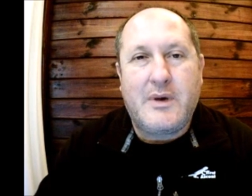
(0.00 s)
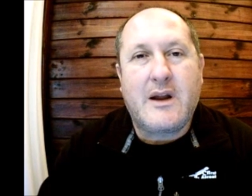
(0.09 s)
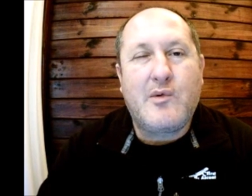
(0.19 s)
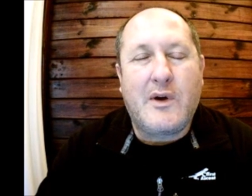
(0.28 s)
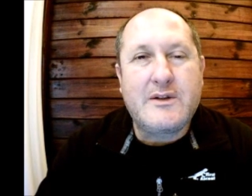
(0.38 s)
but
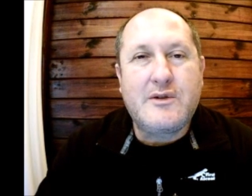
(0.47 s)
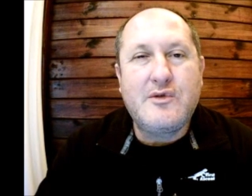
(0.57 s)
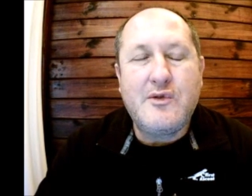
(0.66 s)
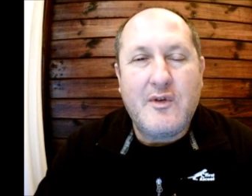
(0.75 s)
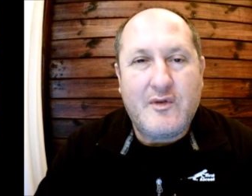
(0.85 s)
I want
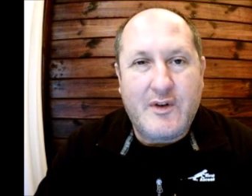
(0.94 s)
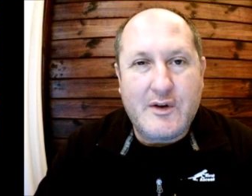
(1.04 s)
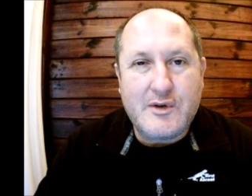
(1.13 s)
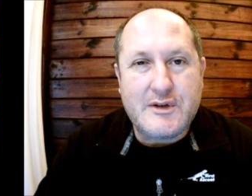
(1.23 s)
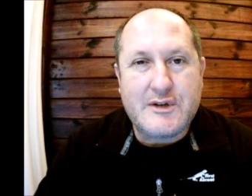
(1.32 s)
to
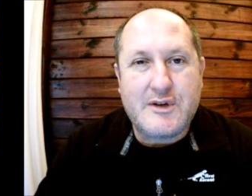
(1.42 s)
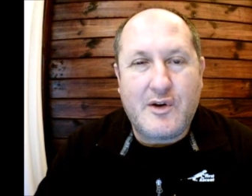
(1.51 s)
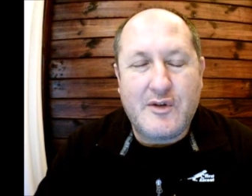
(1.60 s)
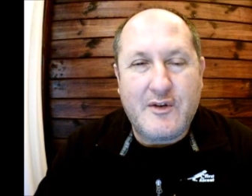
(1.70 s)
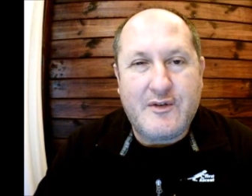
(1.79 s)
focus
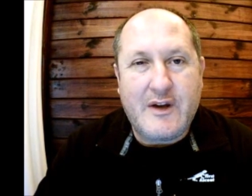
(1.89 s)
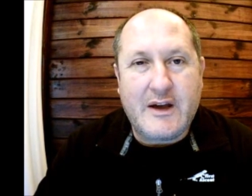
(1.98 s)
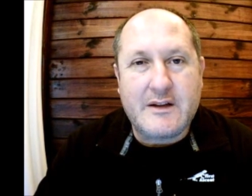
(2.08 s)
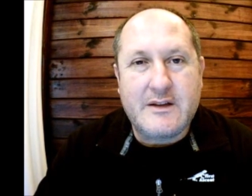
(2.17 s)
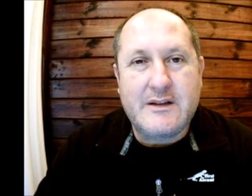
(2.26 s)
on the
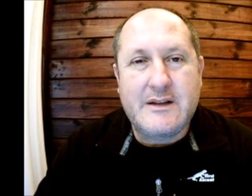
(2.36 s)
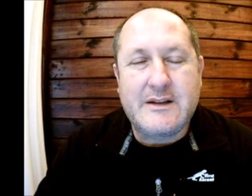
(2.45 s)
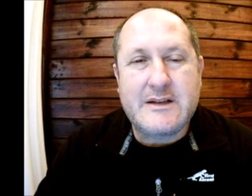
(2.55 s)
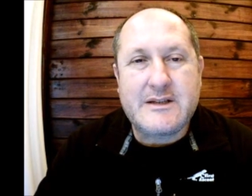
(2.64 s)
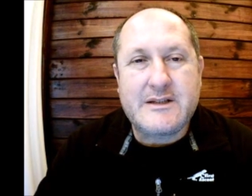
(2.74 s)
fact that
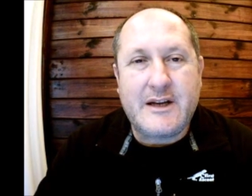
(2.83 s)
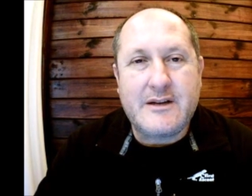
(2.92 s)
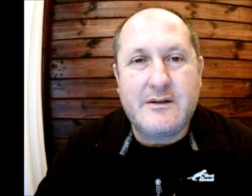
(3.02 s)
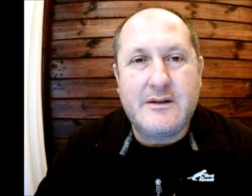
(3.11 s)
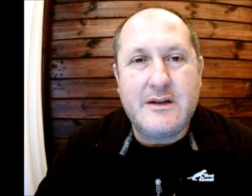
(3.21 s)
this
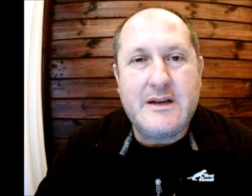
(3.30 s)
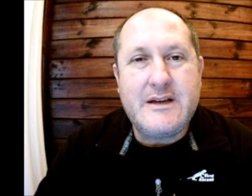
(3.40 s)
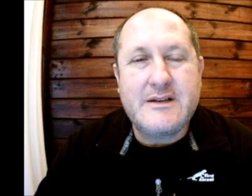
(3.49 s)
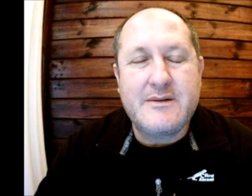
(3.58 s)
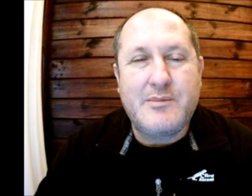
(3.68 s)
channel
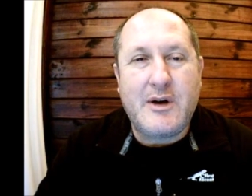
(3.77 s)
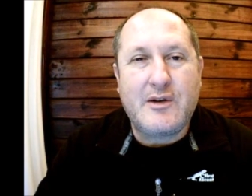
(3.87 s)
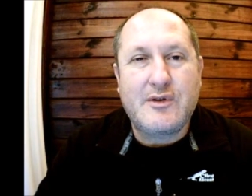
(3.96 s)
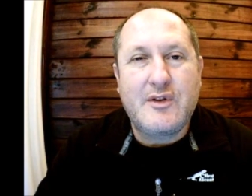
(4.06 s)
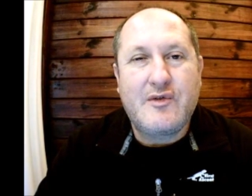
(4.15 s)
is
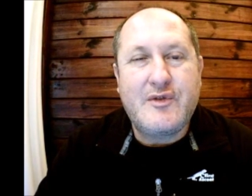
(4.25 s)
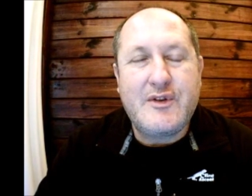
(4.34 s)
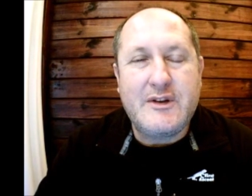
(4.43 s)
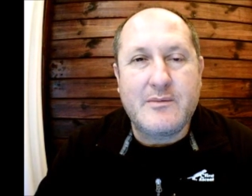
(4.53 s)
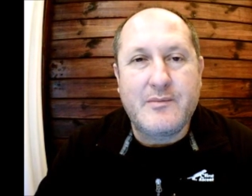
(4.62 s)
about
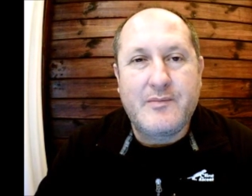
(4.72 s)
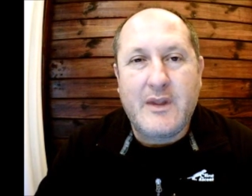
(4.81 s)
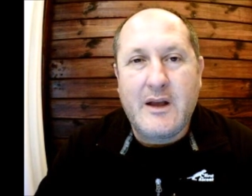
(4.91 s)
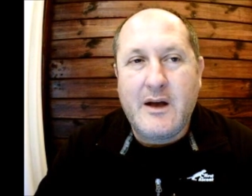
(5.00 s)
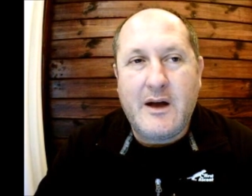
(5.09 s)
freedom.
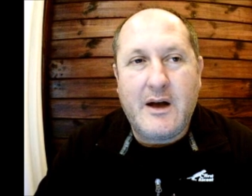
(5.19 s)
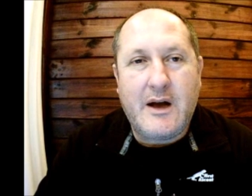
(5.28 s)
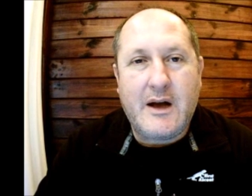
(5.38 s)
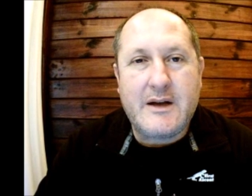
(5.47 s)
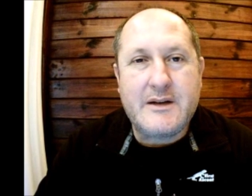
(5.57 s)

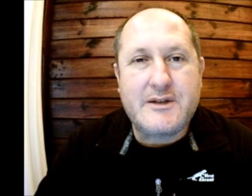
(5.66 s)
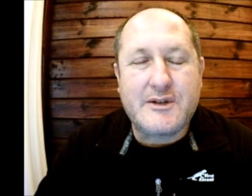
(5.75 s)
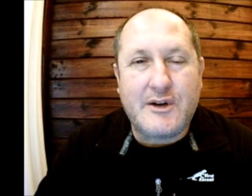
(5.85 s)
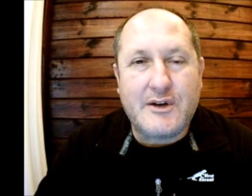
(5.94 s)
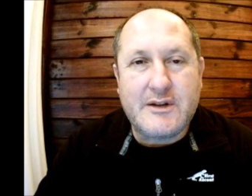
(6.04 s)
I
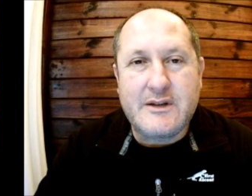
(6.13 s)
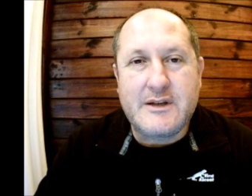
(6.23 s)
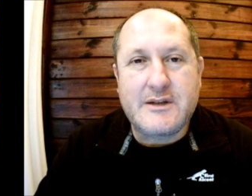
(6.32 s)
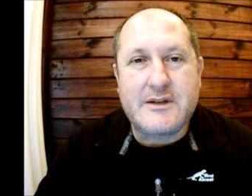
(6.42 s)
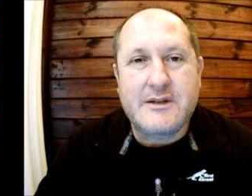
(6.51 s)
started
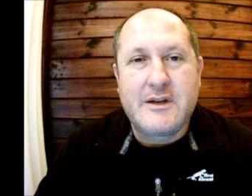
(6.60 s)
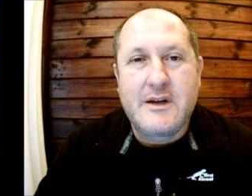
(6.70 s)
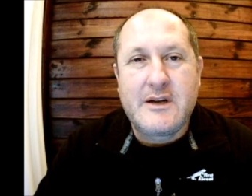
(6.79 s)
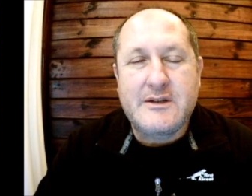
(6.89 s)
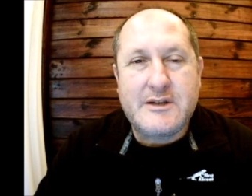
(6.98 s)
this
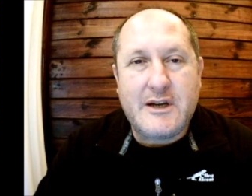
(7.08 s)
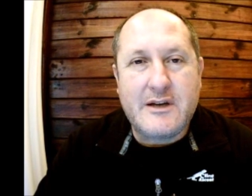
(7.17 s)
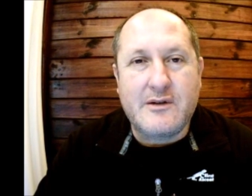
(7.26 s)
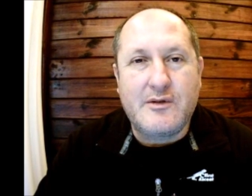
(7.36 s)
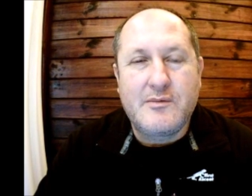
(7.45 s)

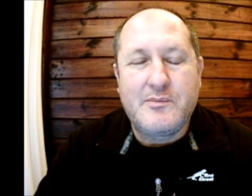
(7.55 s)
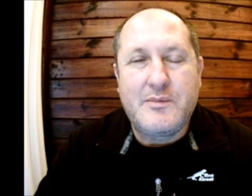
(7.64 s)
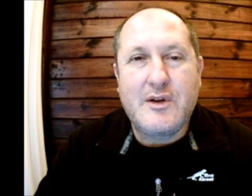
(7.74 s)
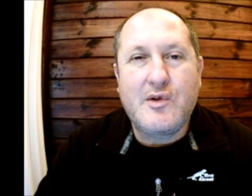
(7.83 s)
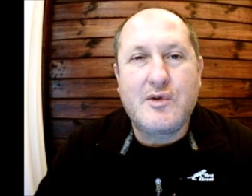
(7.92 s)
channel
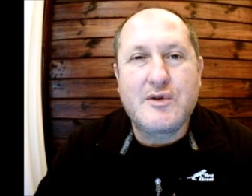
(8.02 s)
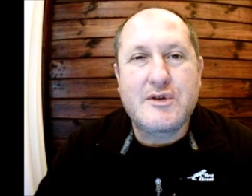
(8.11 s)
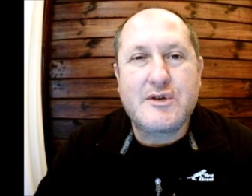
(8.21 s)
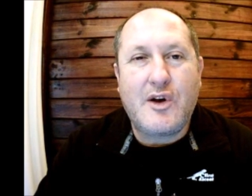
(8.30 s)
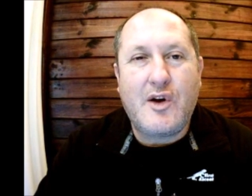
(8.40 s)

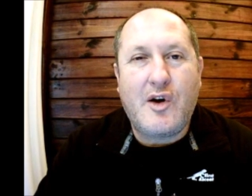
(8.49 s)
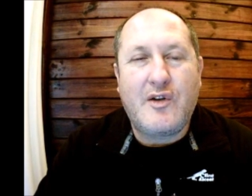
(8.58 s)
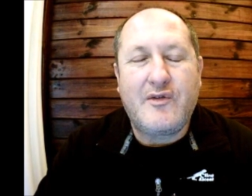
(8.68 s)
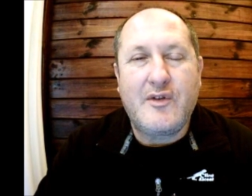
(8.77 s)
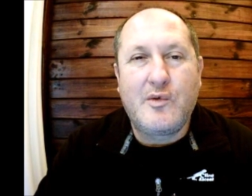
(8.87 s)
because
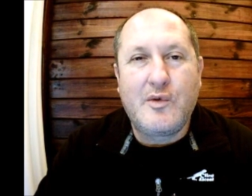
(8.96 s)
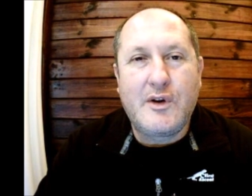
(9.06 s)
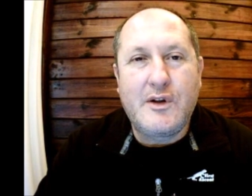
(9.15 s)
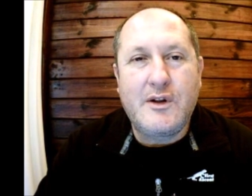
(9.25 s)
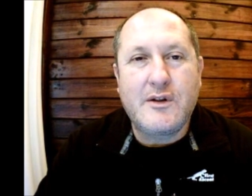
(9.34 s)
of a
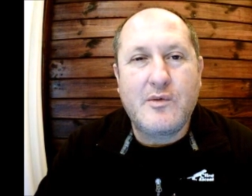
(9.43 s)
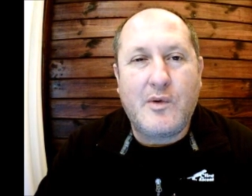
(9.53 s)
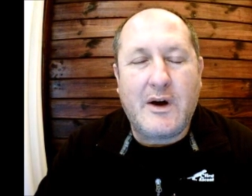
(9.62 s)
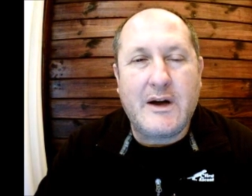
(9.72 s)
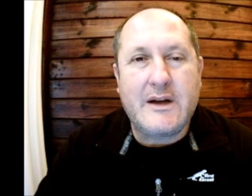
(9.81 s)

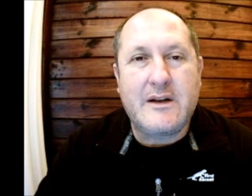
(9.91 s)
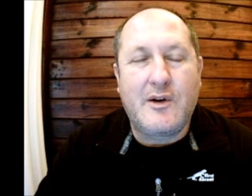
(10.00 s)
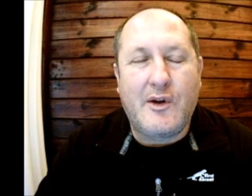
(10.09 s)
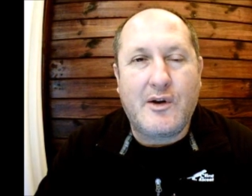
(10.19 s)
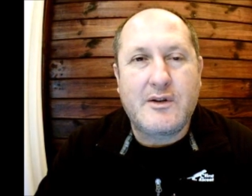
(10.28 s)
worldwide
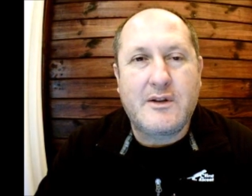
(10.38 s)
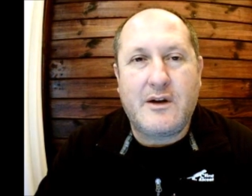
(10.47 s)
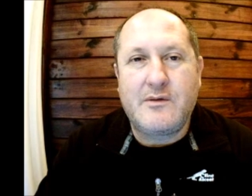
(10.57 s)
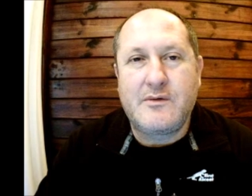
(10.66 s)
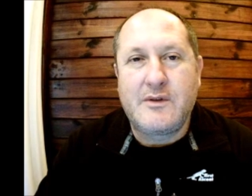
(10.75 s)

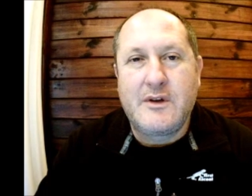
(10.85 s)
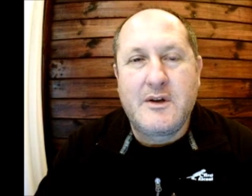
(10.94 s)
lockdown